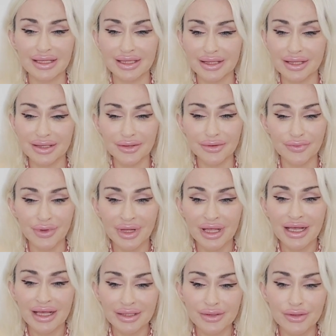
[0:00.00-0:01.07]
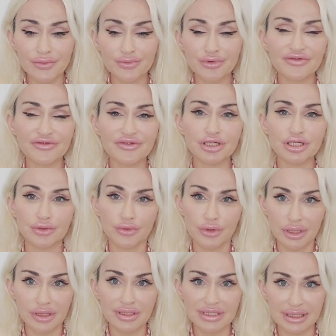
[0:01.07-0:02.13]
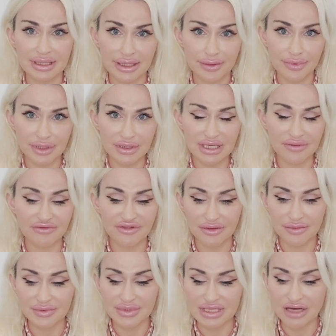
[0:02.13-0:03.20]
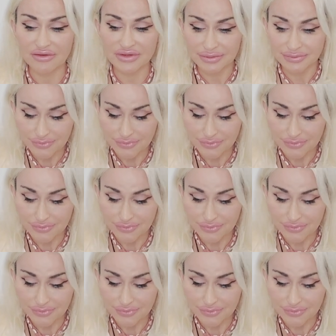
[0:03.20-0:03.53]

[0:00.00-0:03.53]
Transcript: the little privileged worlds that they'd built up for themselves.